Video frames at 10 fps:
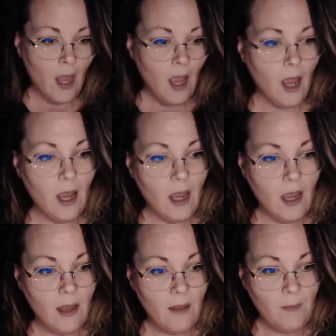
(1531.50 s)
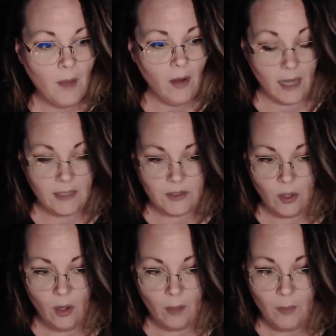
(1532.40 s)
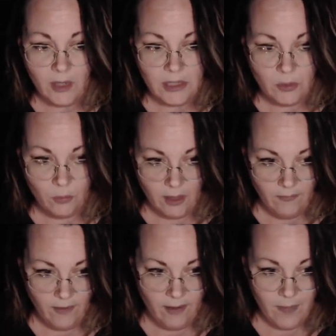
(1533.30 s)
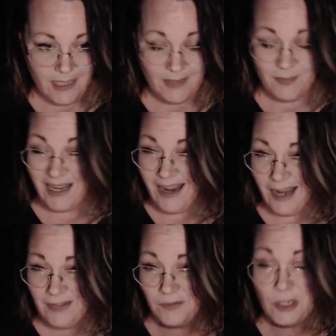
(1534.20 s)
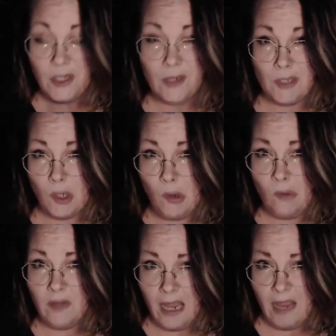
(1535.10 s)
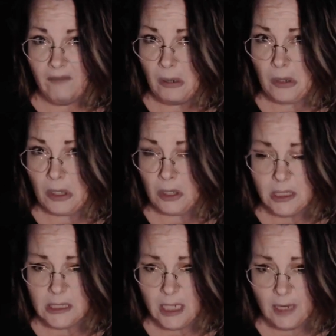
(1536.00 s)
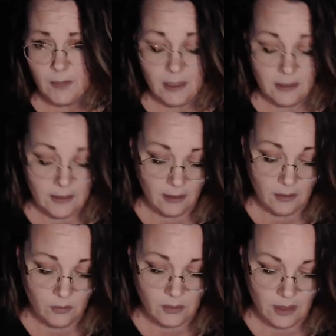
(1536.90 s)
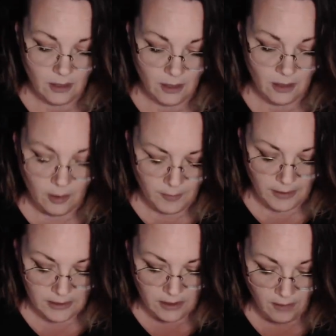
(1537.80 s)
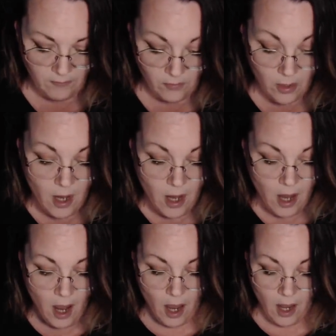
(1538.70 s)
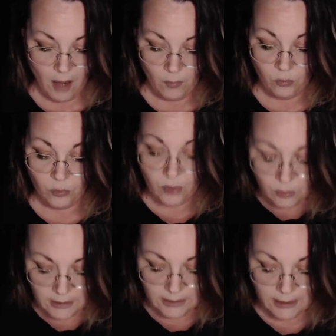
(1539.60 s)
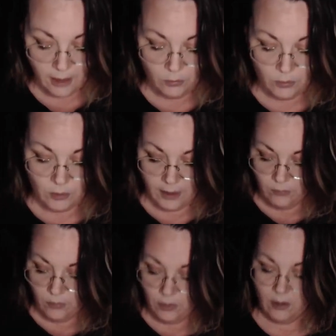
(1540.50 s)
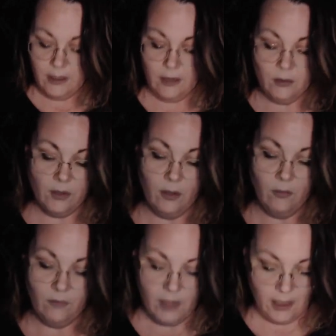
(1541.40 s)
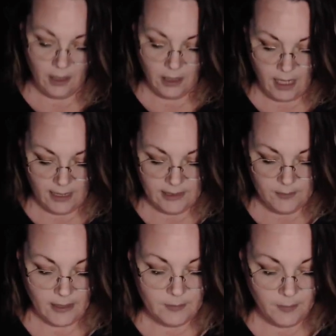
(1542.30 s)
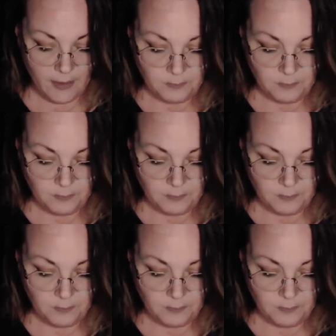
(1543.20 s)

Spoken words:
Okay, so I'm already at 25 minutes, but I kind of figured I was going to go over the half hour this time because there was a little bit to cover. Real quickly, I wrote it all down so I don't forget any aspects, but